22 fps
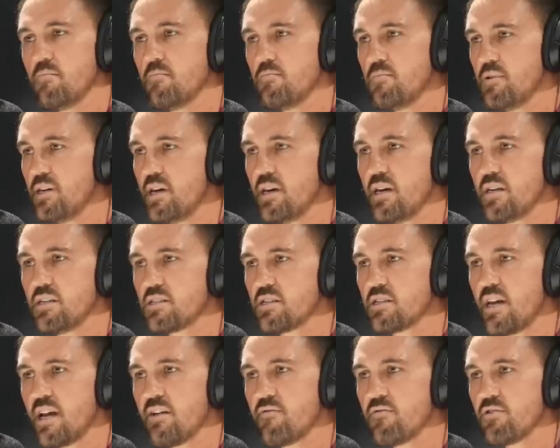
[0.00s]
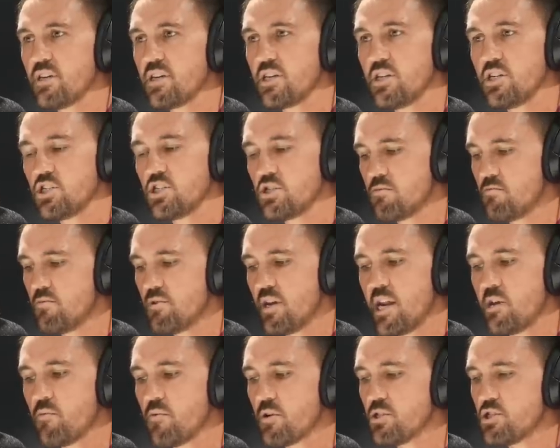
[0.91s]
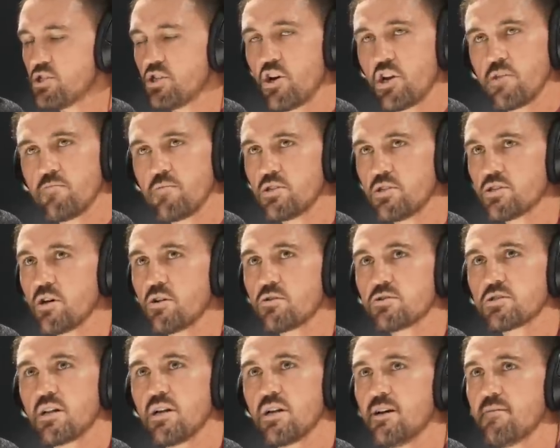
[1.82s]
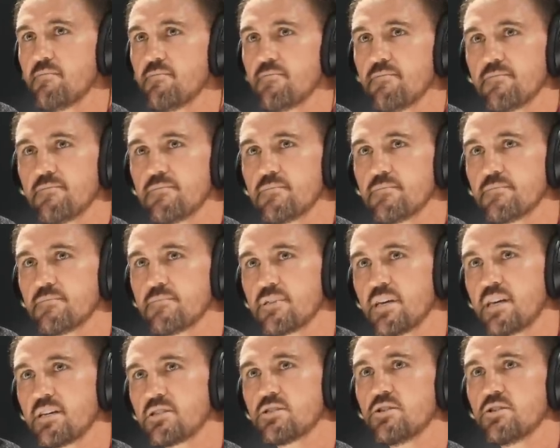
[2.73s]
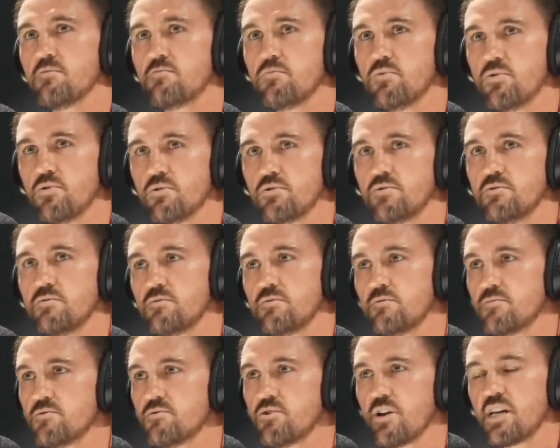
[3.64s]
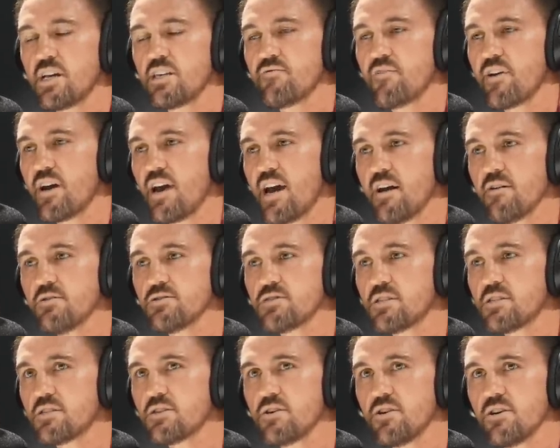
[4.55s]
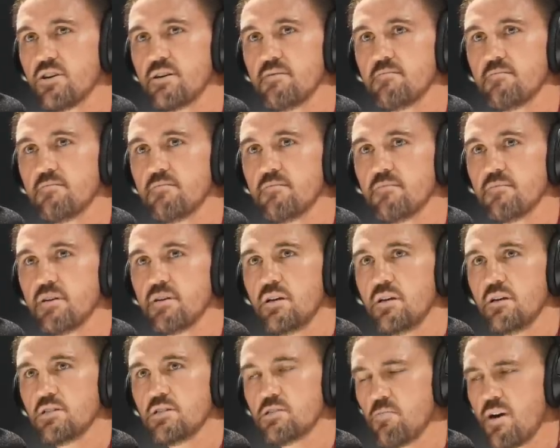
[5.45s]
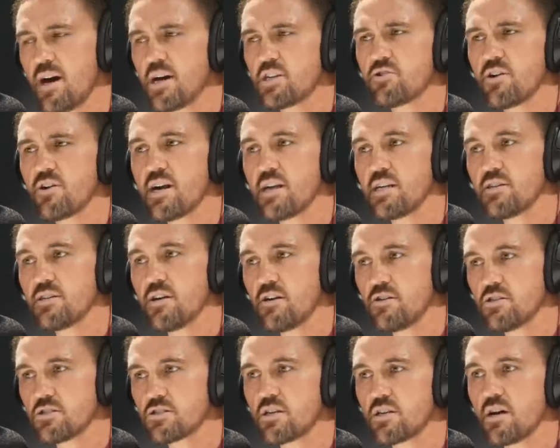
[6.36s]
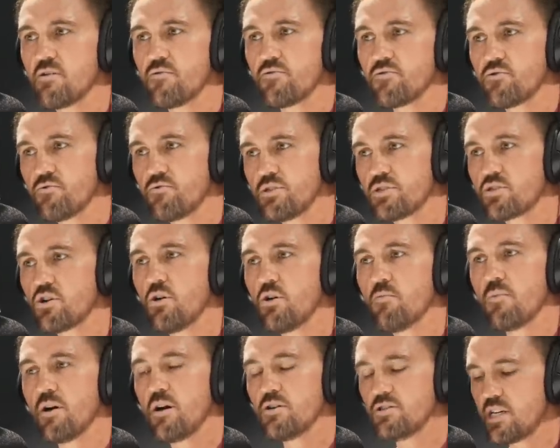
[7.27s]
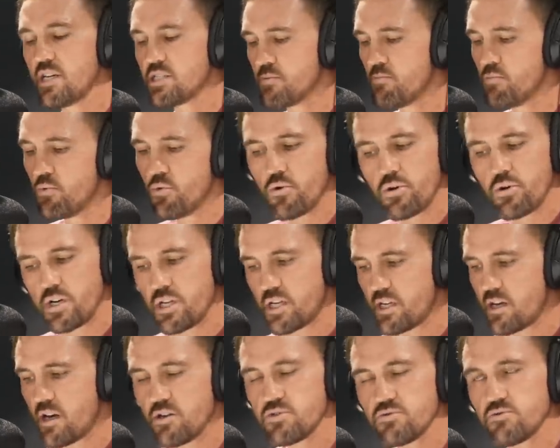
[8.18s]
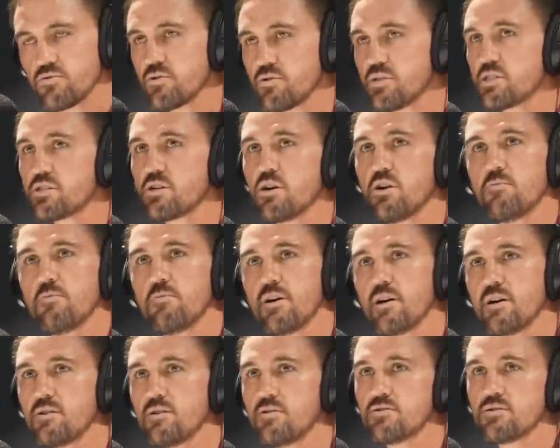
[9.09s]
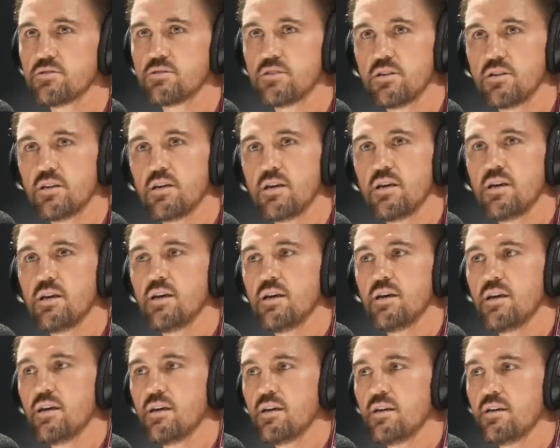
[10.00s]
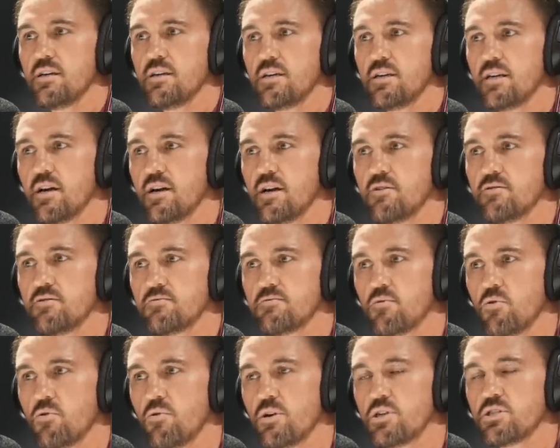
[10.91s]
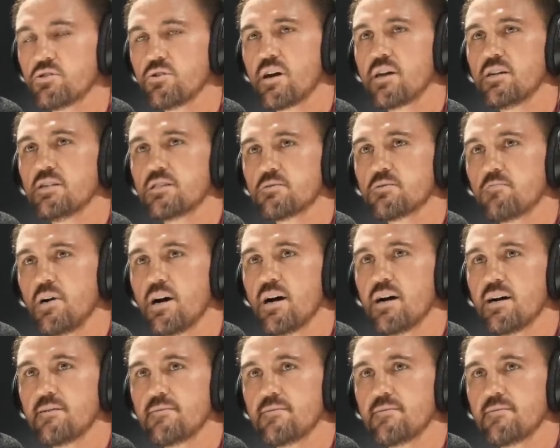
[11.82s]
yeah, just everything he anyone showed him, he soaks it up, takes it on board, trains for hours at a time. Smart training though, just going through his combos. He has a book and he goes through all his combos, and you know he's always training smart.